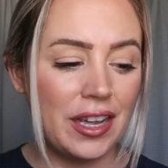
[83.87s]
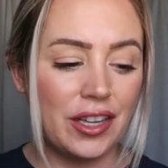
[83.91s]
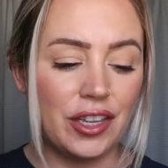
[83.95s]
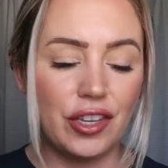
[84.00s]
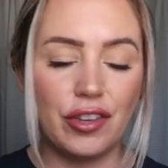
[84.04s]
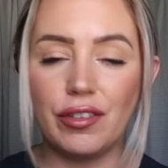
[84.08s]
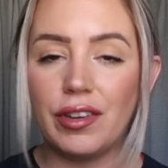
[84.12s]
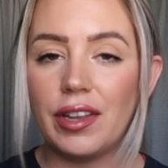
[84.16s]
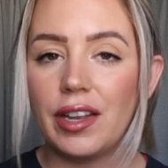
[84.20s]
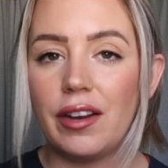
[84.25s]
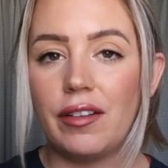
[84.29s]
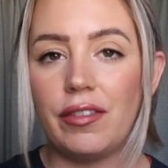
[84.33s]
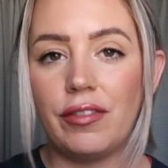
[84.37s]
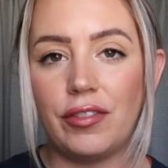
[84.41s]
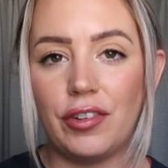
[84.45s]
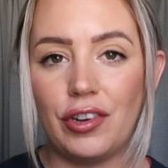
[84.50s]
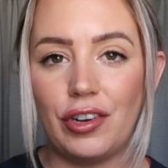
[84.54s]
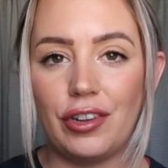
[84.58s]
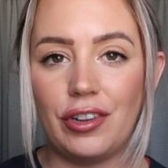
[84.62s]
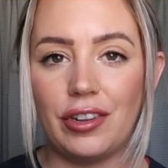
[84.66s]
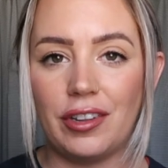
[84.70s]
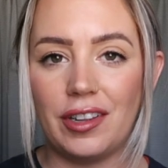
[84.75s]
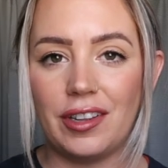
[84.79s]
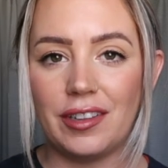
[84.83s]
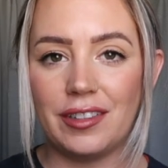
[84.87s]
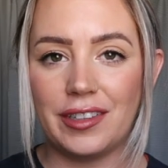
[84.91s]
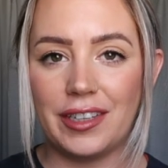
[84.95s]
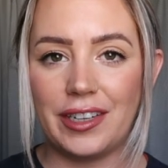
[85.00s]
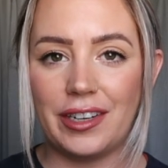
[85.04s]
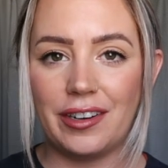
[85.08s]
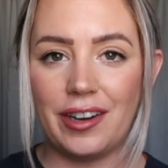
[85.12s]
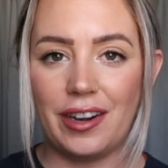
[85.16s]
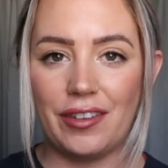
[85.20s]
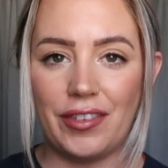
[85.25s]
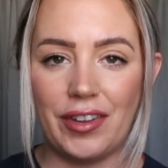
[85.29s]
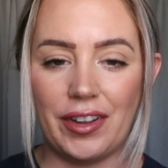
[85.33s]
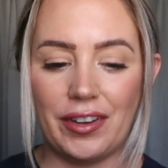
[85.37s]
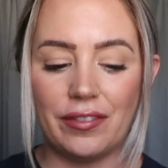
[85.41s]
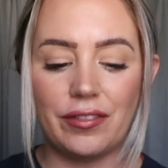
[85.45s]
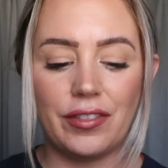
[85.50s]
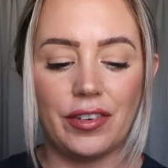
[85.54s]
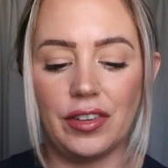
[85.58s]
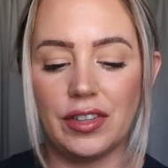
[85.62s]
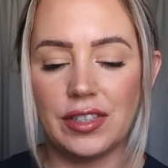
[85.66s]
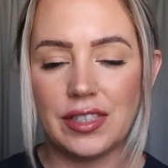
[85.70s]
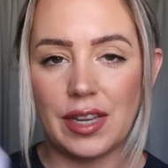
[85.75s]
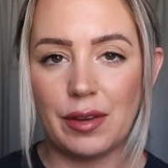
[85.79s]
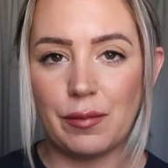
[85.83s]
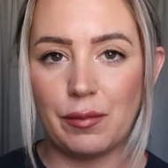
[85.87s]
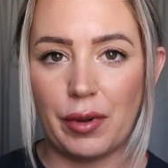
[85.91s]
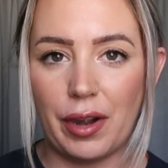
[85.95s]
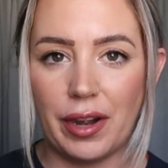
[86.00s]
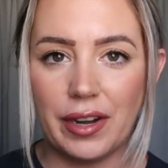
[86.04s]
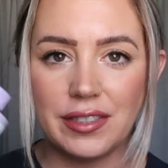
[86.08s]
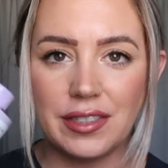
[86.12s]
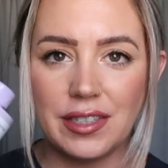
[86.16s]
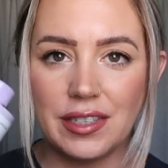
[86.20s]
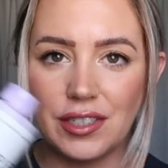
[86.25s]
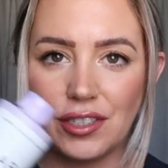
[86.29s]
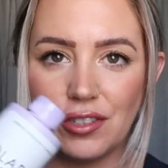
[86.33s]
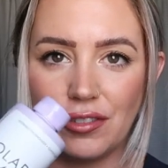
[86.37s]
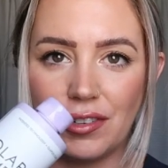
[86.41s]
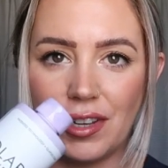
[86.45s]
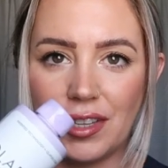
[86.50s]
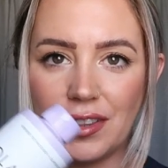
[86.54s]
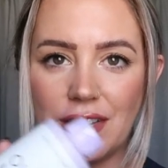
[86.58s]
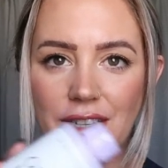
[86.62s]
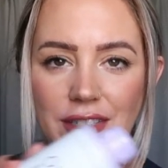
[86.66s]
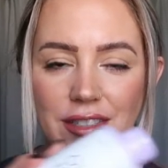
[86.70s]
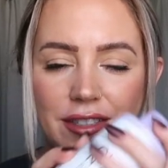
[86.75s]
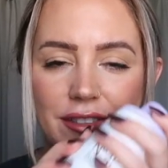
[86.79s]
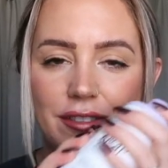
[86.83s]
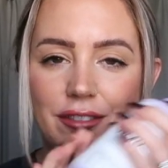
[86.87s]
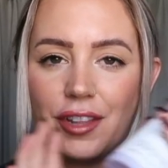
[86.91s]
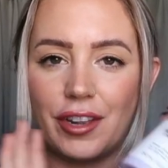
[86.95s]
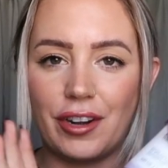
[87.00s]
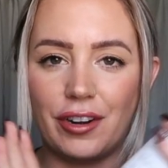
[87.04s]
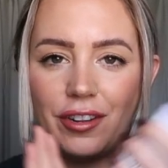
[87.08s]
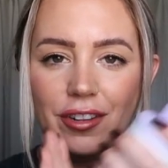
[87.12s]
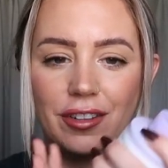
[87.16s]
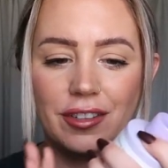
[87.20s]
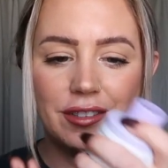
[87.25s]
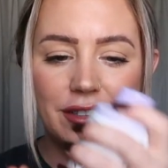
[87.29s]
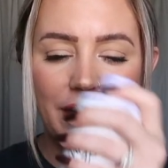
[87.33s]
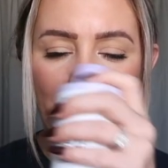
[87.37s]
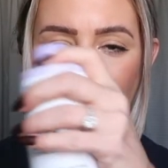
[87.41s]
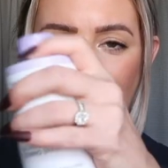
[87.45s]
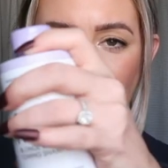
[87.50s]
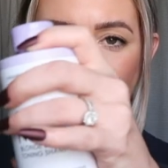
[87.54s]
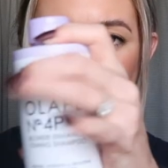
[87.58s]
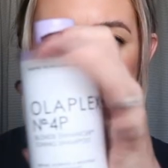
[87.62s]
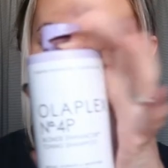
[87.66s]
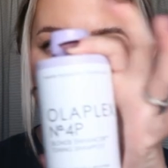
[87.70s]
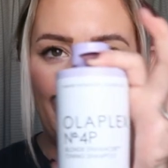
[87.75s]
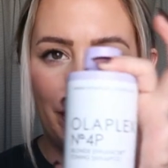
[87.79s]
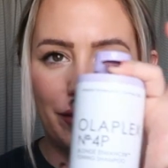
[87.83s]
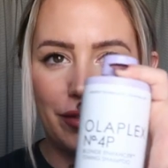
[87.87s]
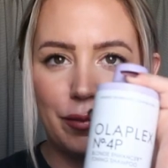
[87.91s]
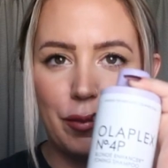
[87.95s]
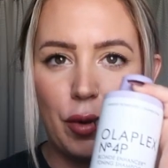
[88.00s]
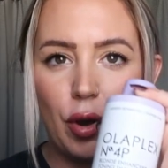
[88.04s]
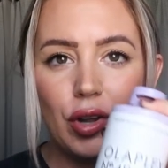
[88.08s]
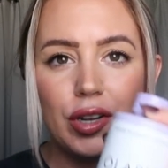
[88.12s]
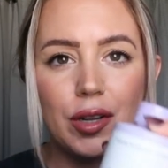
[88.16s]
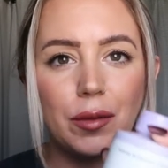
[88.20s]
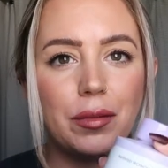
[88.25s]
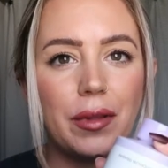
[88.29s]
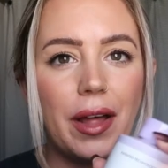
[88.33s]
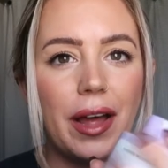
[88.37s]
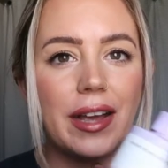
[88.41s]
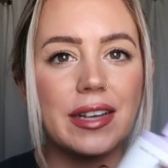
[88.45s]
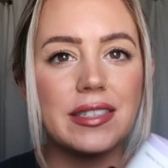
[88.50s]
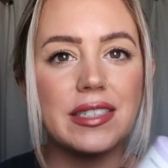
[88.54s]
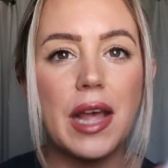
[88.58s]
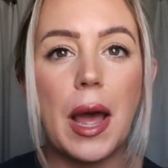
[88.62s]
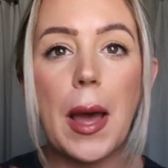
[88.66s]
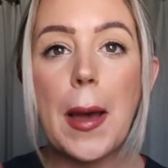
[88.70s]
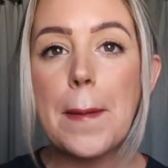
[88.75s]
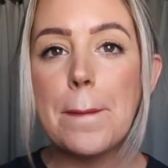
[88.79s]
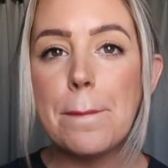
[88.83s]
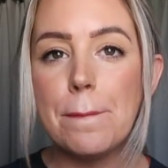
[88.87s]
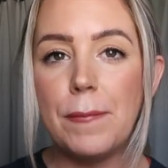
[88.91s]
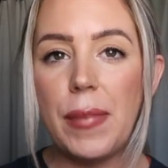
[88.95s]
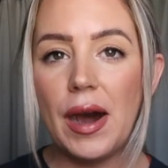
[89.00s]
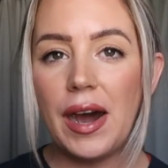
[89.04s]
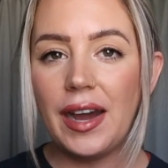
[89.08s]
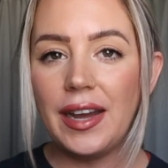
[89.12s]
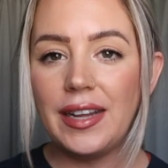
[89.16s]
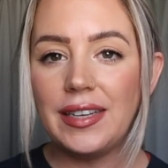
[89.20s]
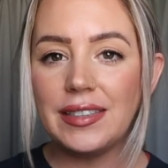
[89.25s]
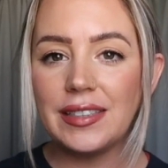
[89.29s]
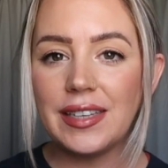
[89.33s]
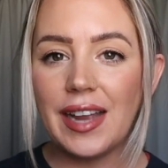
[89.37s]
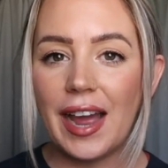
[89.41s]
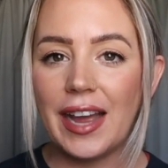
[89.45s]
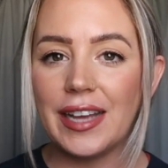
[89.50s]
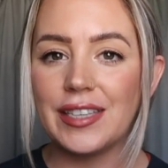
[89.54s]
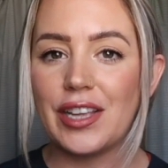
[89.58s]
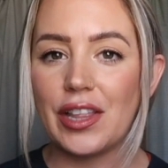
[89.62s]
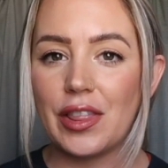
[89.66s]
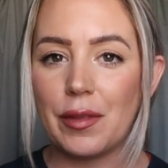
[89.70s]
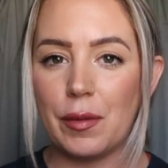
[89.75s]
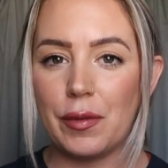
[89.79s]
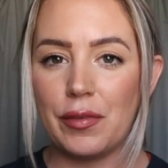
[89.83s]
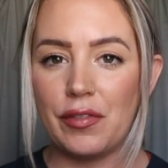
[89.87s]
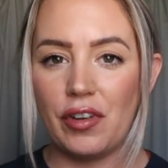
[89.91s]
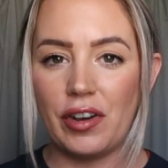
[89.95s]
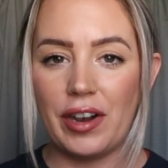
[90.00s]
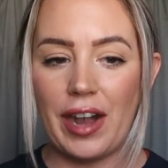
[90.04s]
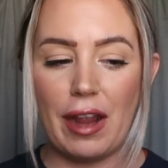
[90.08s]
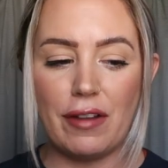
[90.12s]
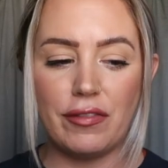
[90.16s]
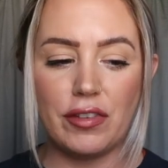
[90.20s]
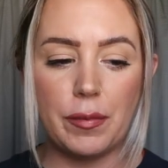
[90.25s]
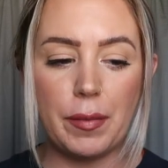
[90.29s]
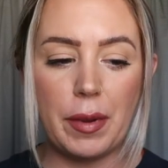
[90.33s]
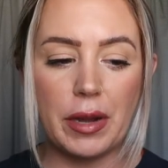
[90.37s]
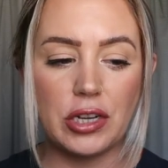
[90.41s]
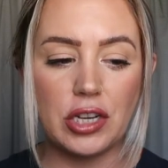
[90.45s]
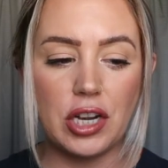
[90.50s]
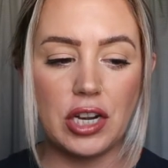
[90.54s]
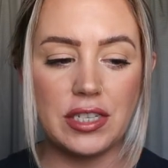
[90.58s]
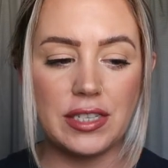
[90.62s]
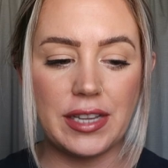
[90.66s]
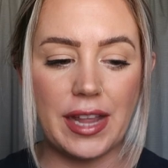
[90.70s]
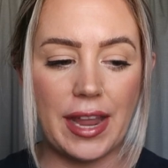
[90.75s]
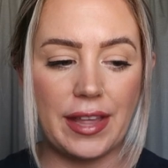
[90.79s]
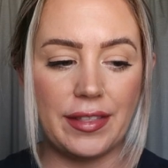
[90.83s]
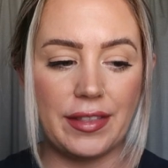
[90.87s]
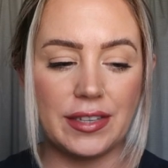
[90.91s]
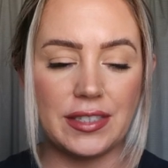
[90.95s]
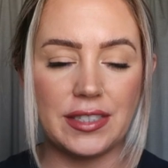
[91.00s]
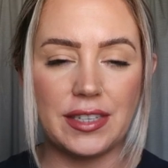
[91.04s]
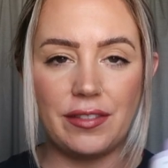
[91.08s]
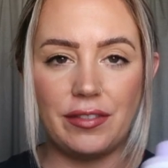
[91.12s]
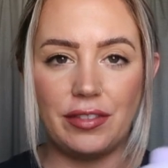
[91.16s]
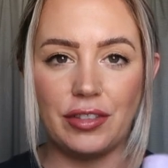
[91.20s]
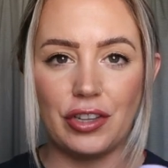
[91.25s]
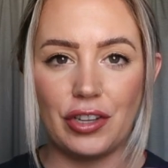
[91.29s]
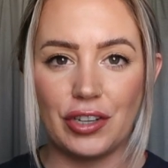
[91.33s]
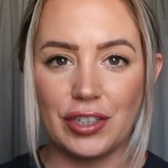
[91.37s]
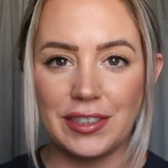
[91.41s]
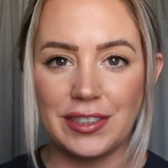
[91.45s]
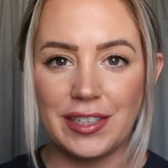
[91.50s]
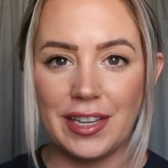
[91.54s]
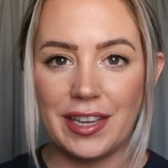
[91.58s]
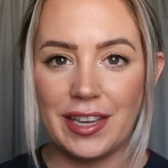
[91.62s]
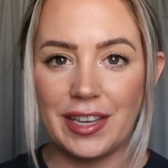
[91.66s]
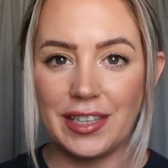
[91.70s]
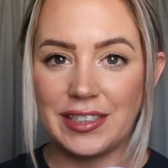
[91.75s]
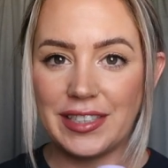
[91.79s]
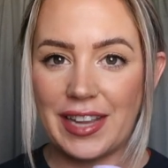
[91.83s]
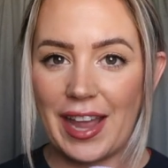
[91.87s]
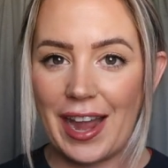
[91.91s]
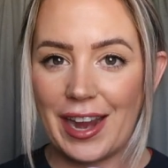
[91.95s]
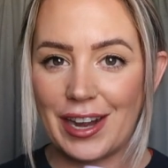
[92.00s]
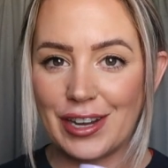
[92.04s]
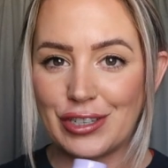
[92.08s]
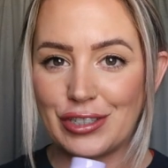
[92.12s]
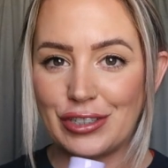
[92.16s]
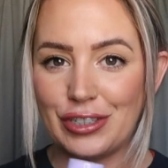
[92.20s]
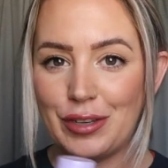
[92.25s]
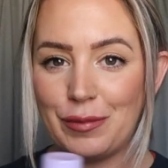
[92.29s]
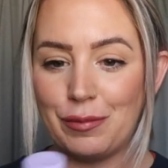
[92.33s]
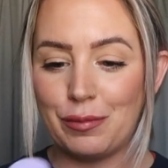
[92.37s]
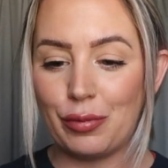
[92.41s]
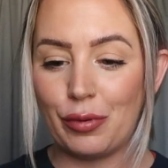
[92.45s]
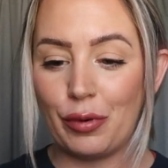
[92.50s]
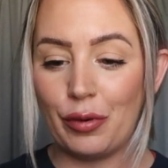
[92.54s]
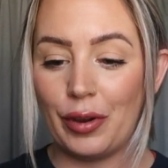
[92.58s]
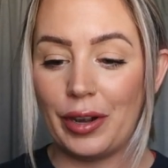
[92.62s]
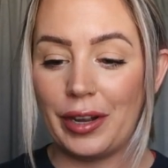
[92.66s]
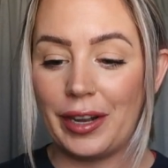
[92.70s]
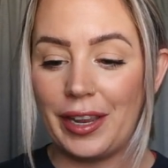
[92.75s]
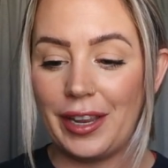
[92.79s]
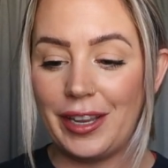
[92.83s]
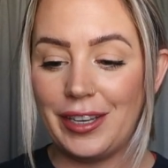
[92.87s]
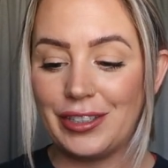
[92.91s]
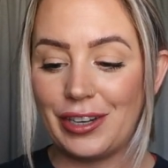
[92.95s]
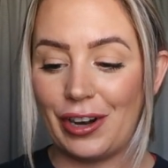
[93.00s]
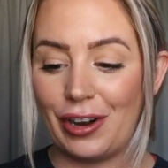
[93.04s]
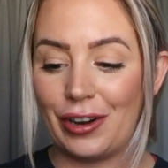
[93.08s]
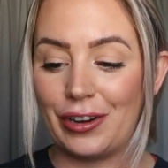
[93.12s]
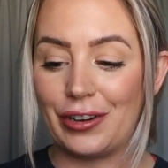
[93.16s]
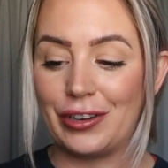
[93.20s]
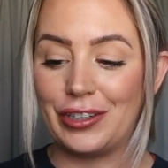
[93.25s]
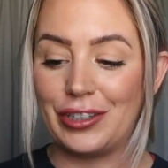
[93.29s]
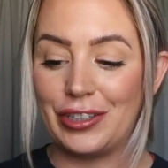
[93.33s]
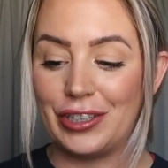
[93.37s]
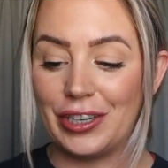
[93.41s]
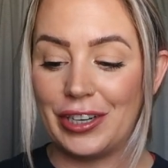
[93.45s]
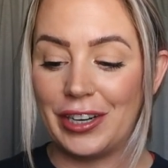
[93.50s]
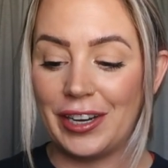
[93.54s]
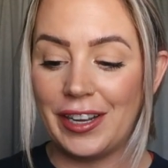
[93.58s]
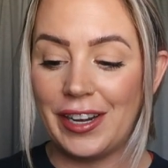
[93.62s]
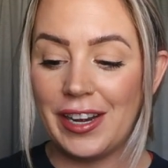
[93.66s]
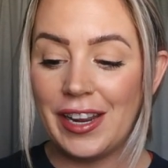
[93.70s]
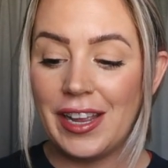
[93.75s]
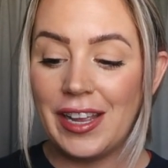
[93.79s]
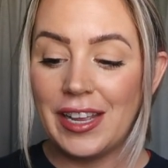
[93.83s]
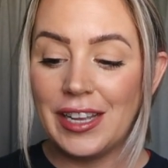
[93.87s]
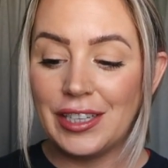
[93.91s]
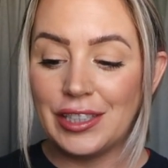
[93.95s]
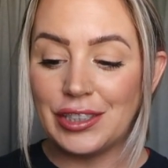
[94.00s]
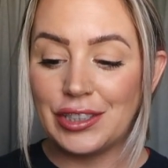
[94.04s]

You can get a full liter of it for the same price as you can get this little tiny bottle from Olaplex, but I saw the before and after pictures and this stuff looks like it's actually pretty darn good.